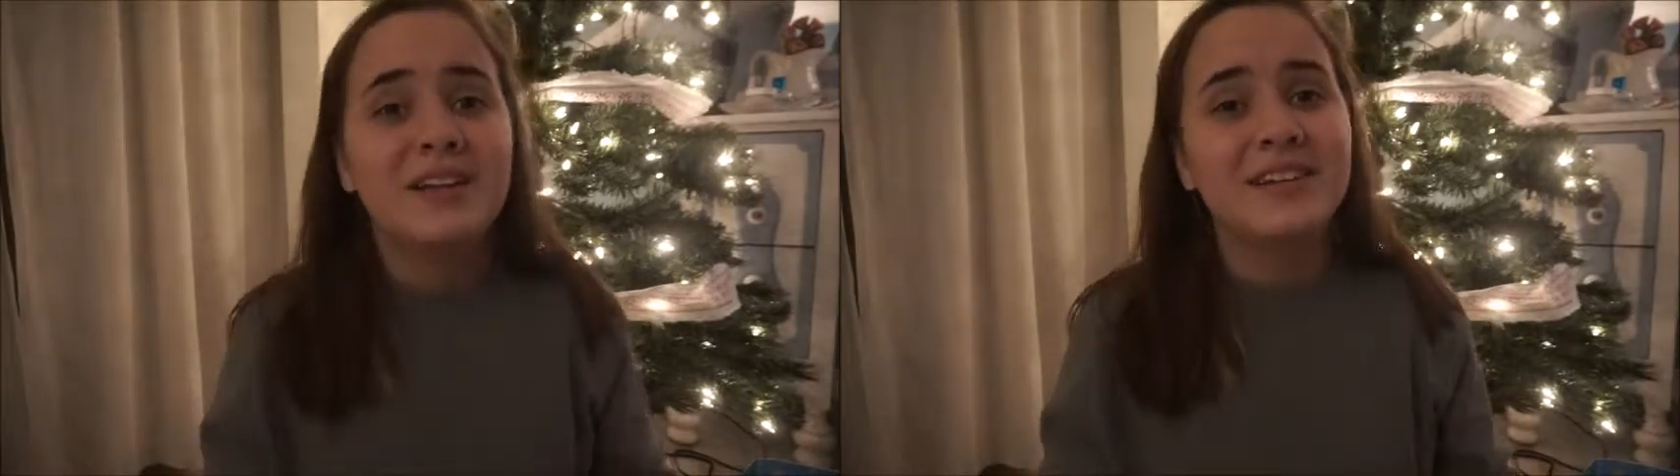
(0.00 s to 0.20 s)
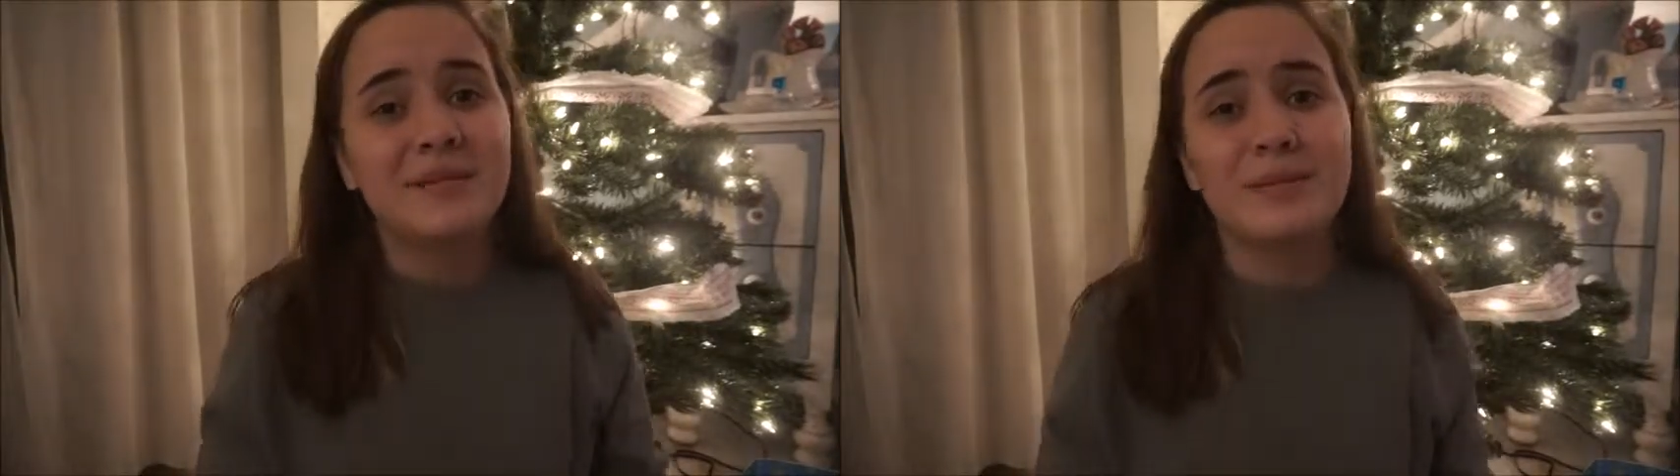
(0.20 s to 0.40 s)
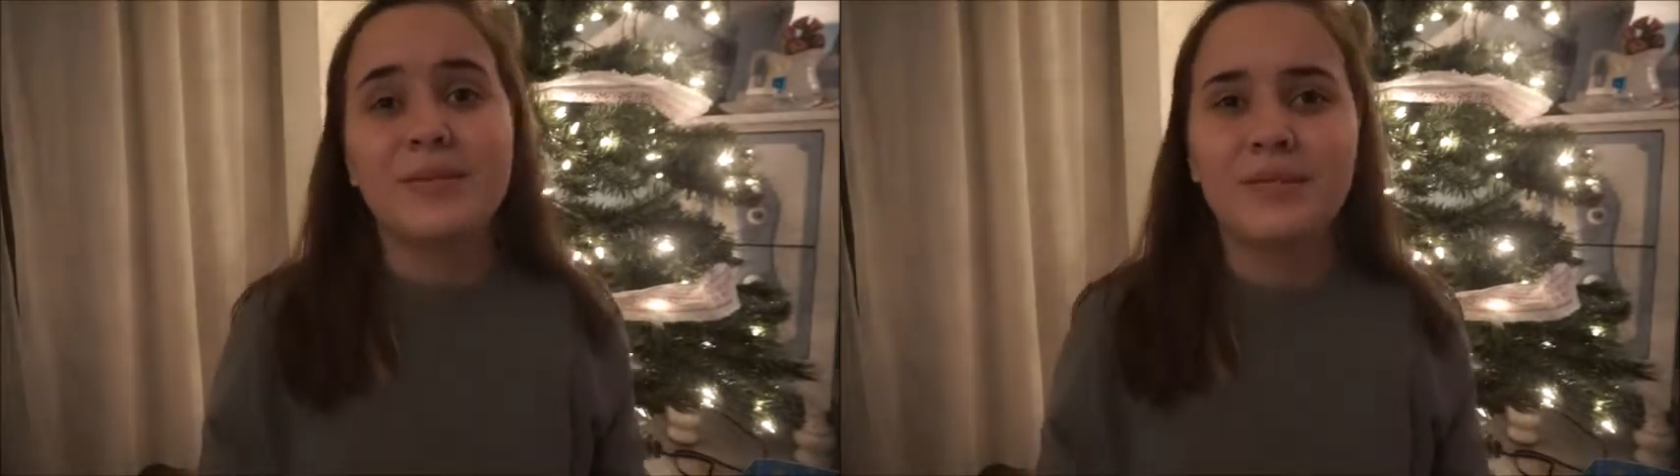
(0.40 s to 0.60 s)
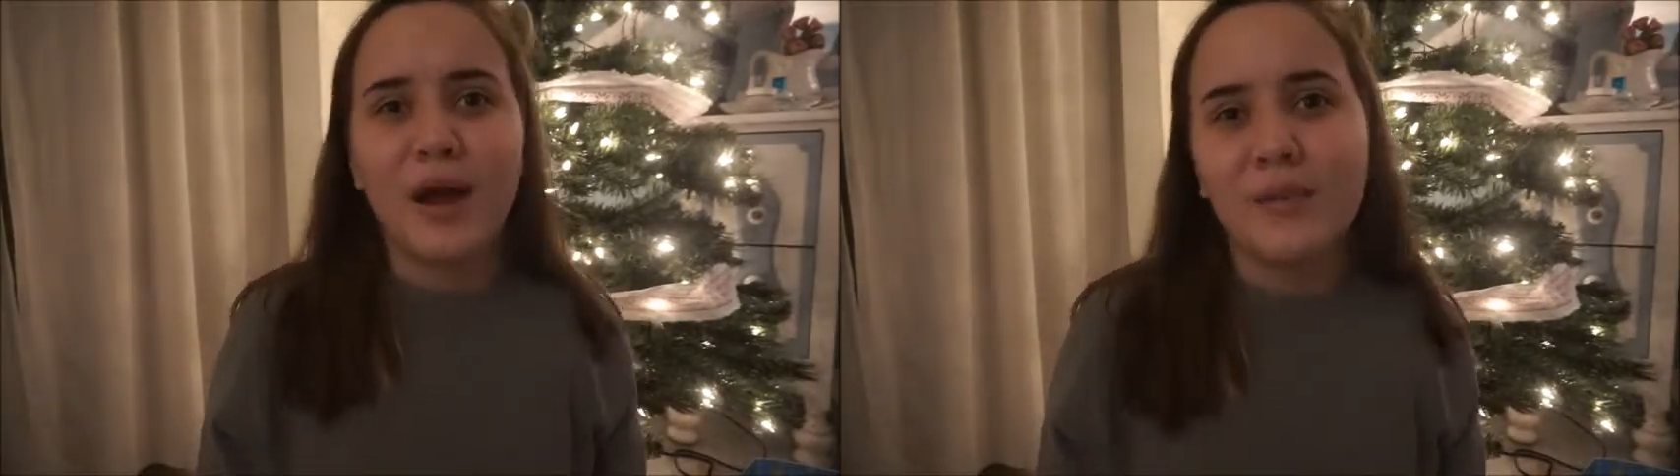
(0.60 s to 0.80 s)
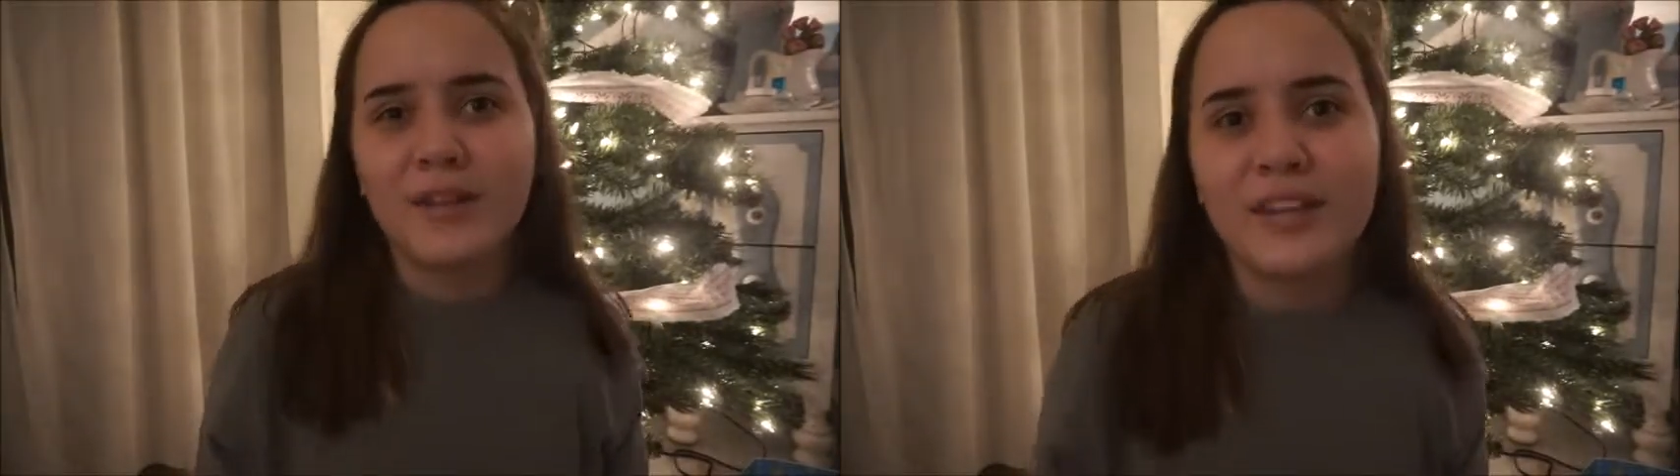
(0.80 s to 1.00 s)
You
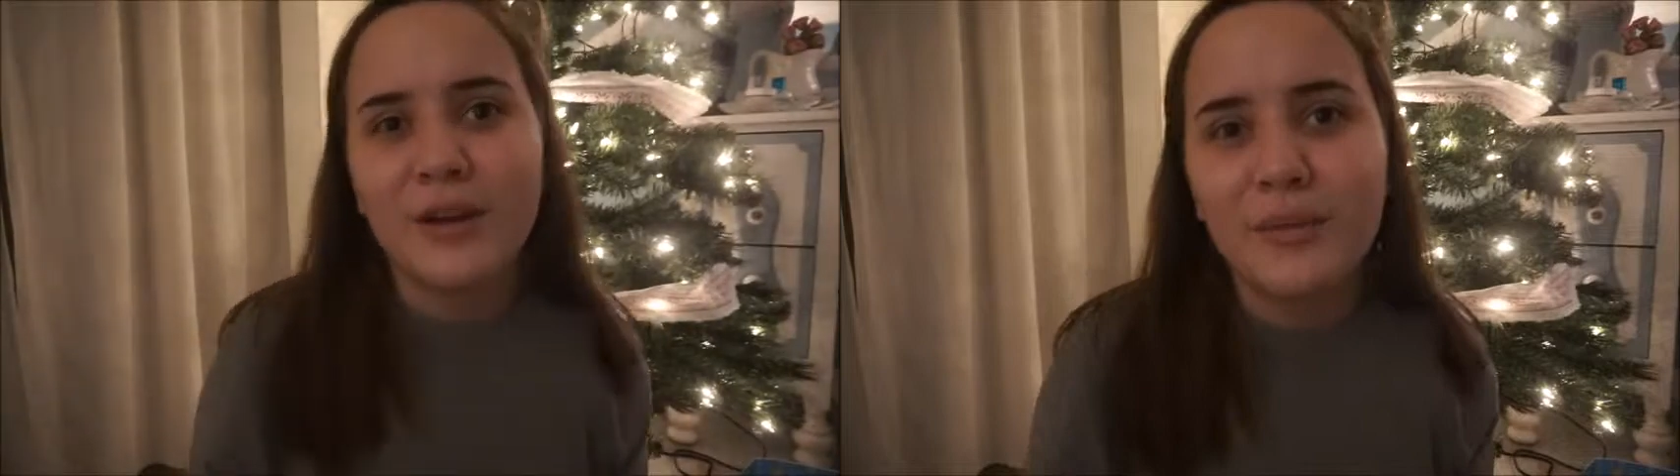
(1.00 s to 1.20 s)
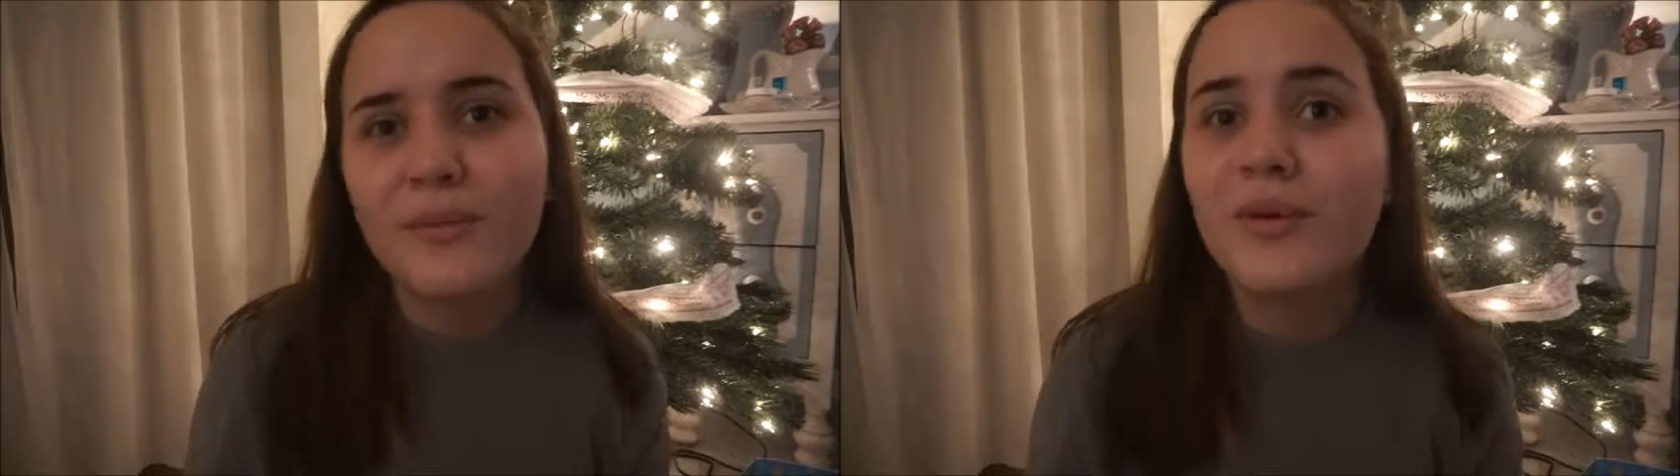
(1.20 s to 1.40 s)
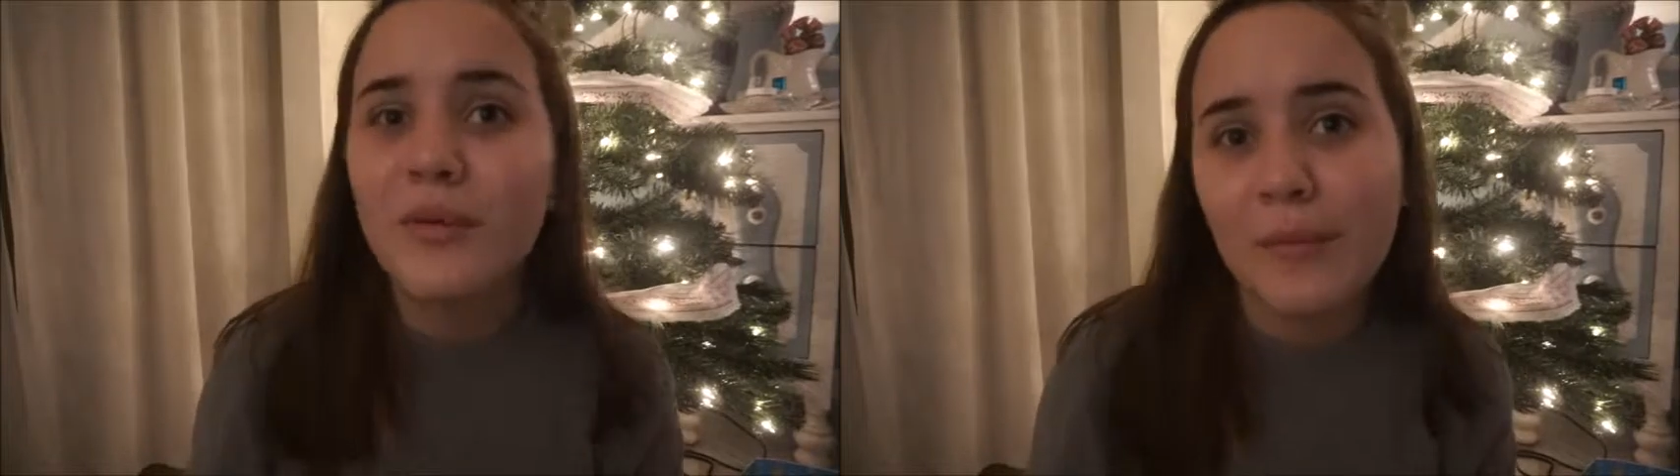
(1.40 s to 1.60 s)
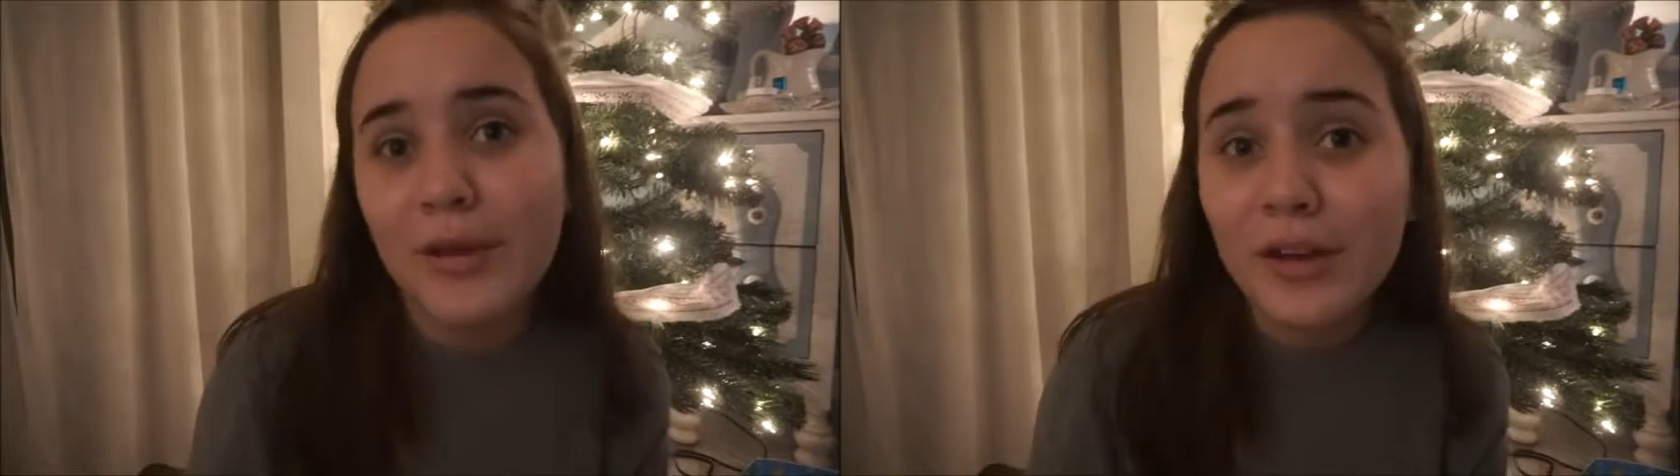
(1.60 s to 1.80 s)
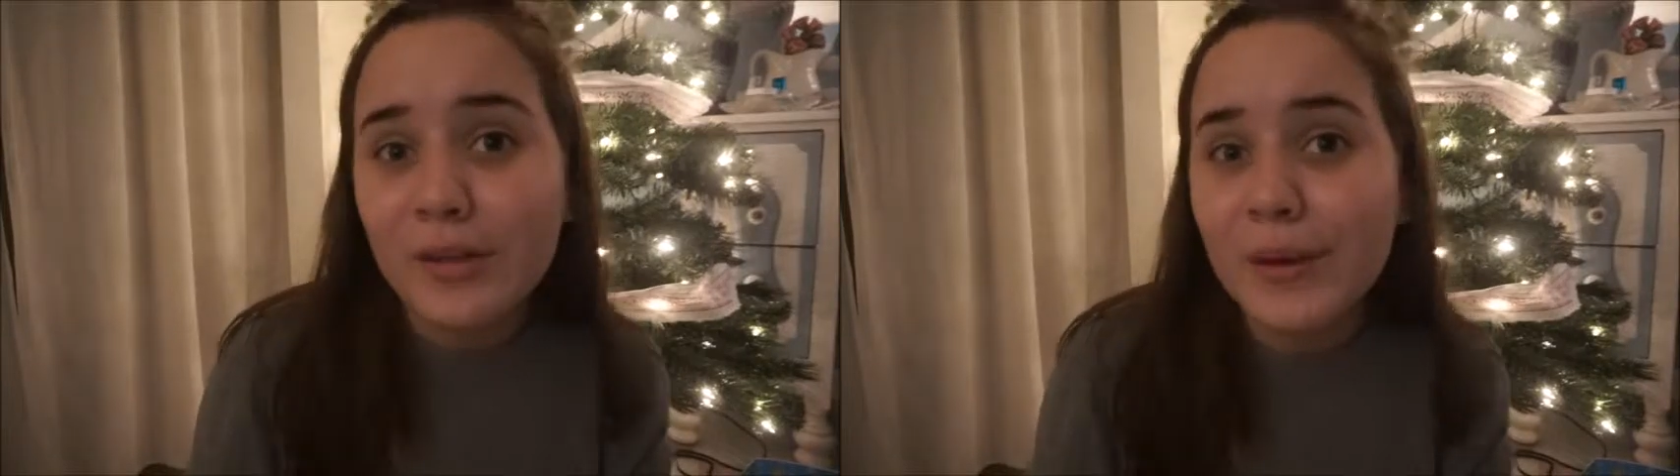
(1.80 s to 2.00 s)
probably know who I'm
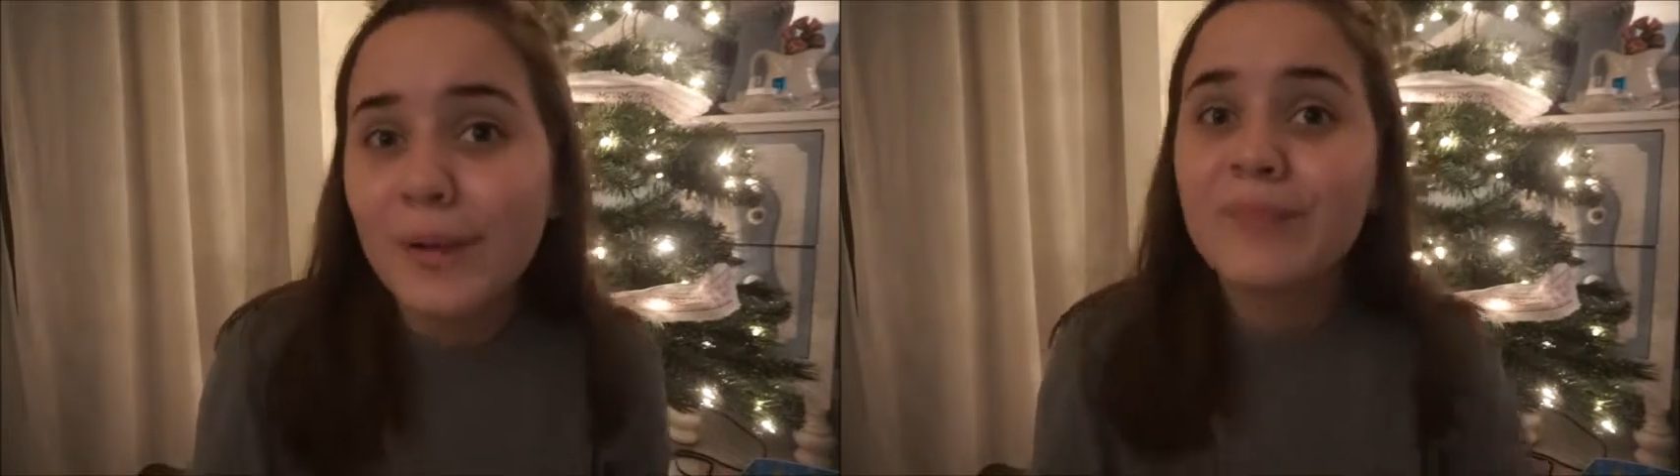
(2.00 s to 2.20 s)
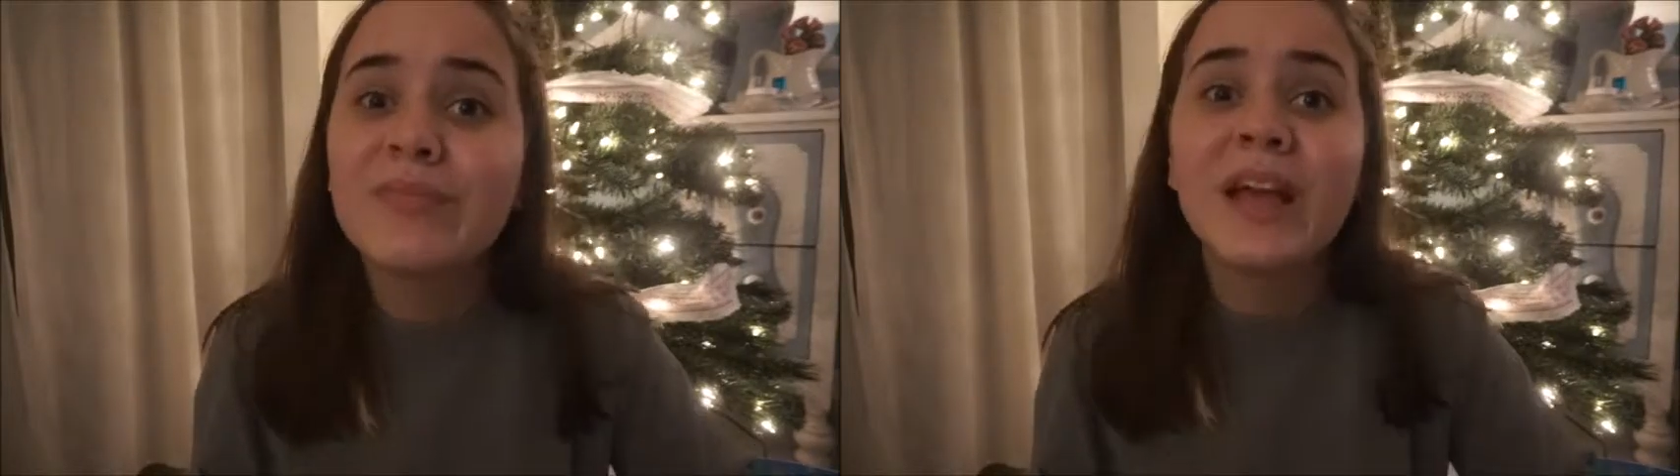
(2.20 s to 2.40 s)
talking about